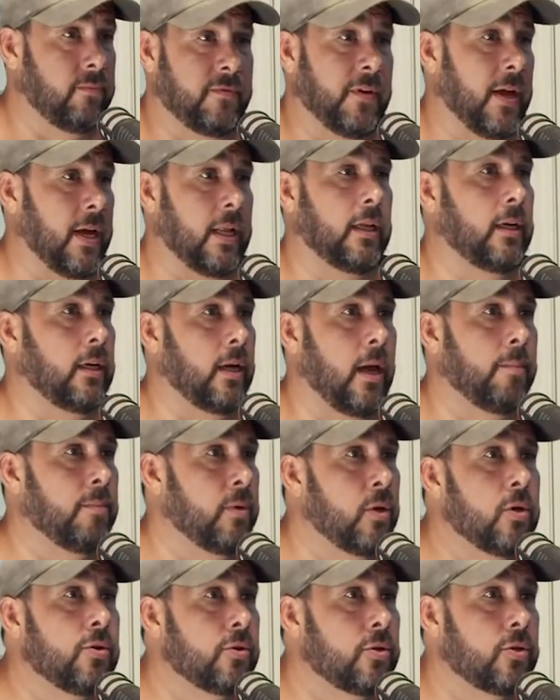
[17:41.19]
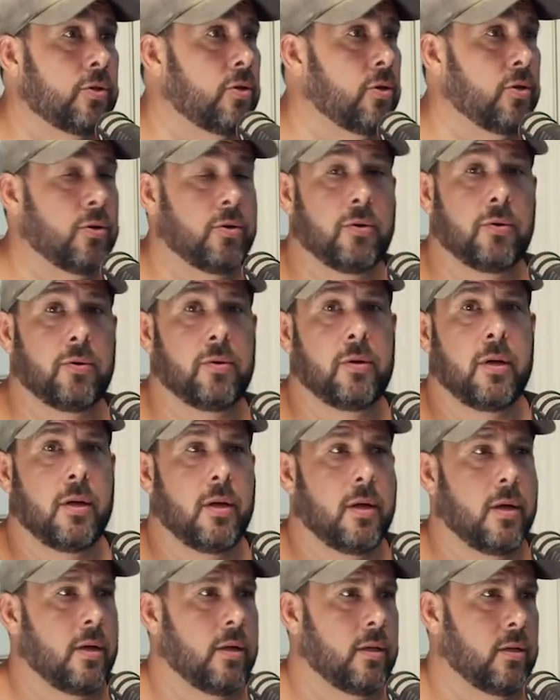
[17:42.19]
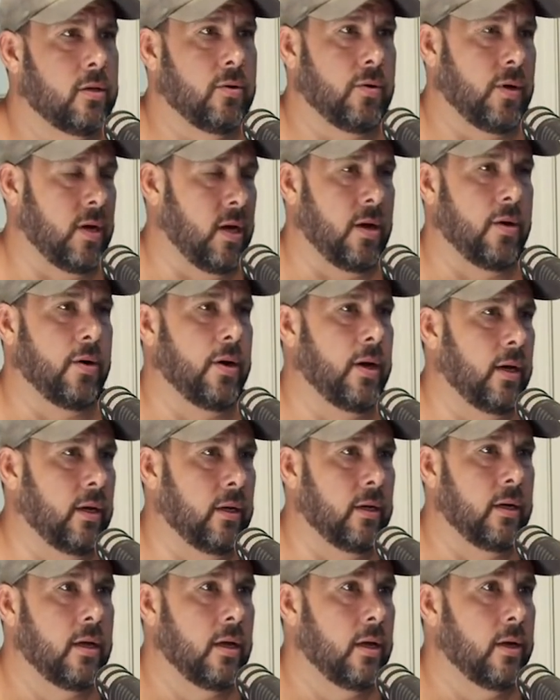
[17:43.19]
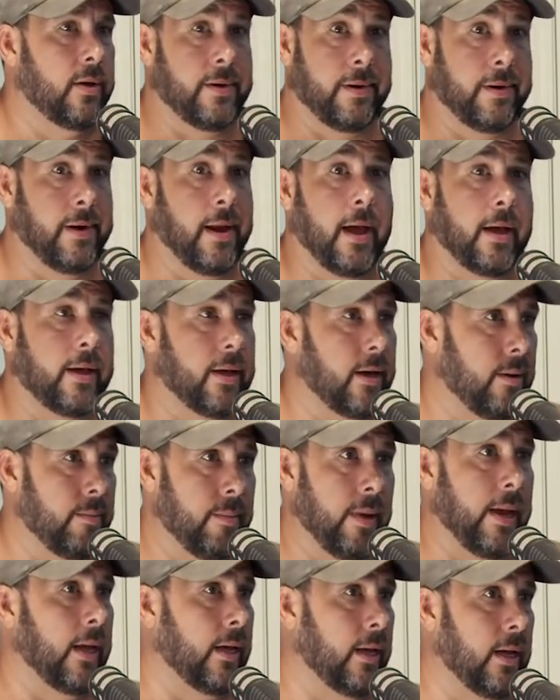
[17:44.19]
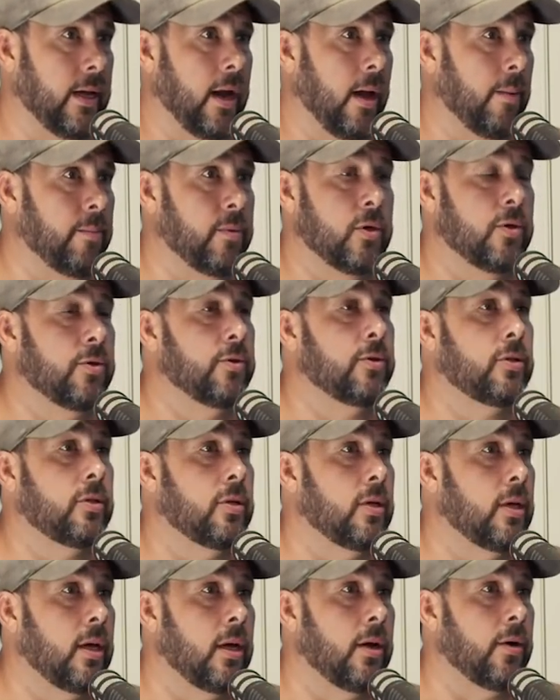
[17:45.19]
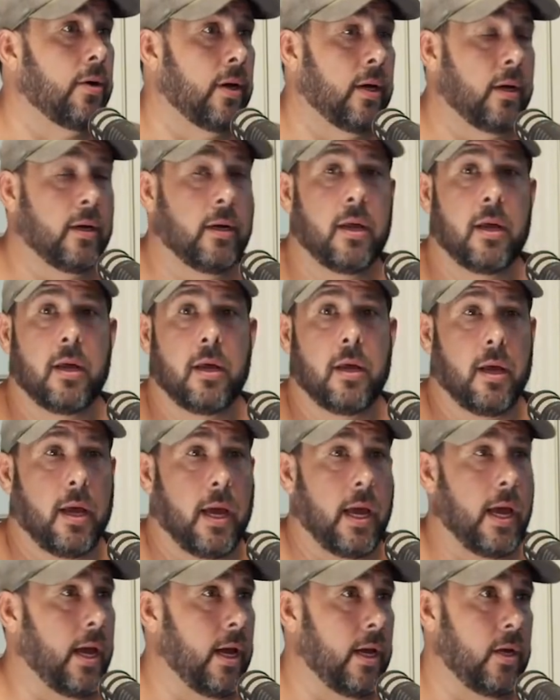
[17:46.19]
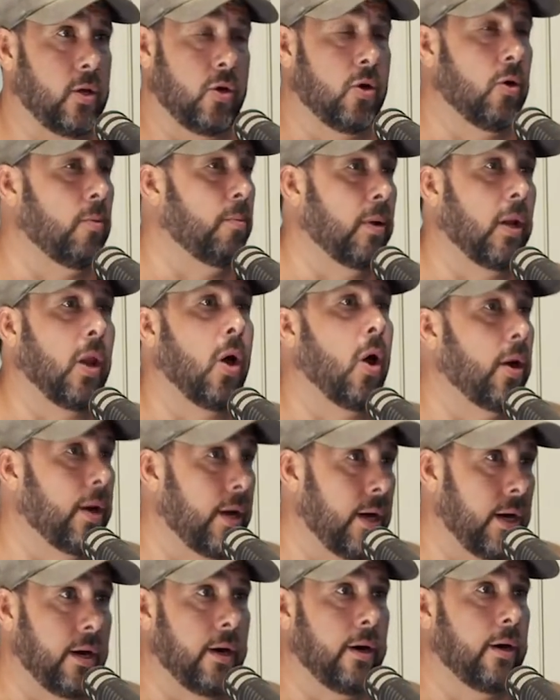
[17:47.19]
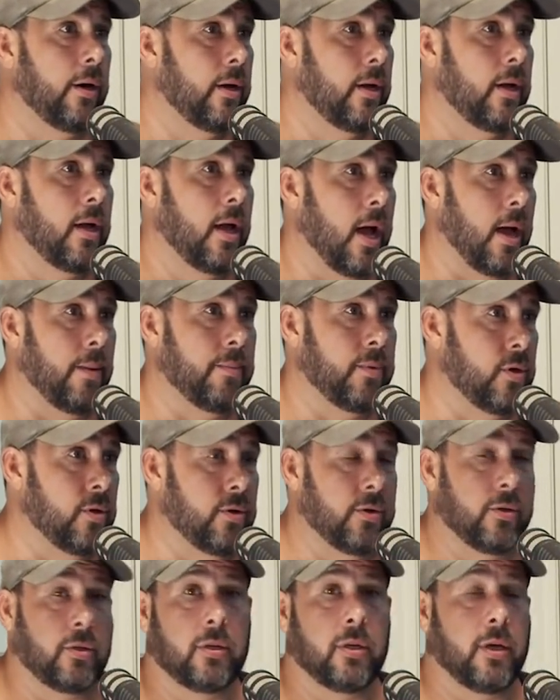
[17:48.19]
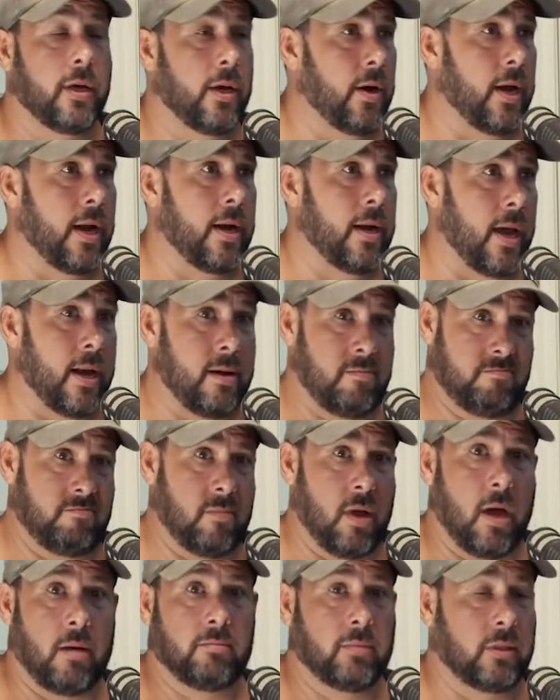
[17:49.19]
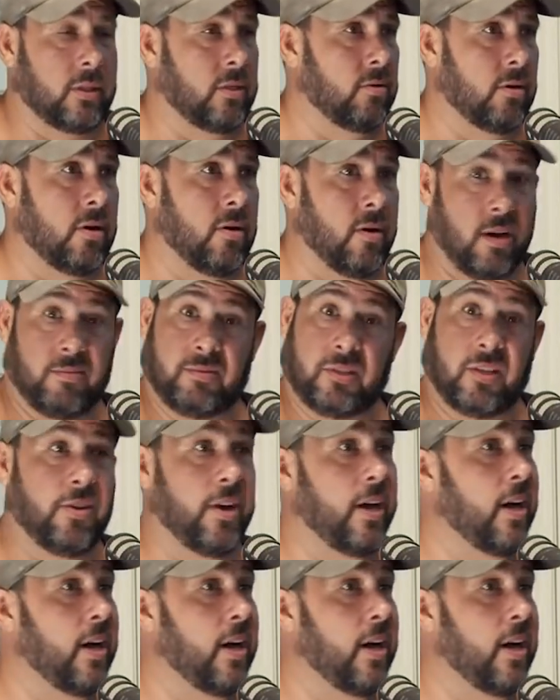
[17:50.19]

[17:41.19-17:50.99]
failing. I'm used to hearing you're not gonna make it. I'm used to hearing, hey, you don't belong here. I'm used to hearing, and I'm still going. I'm still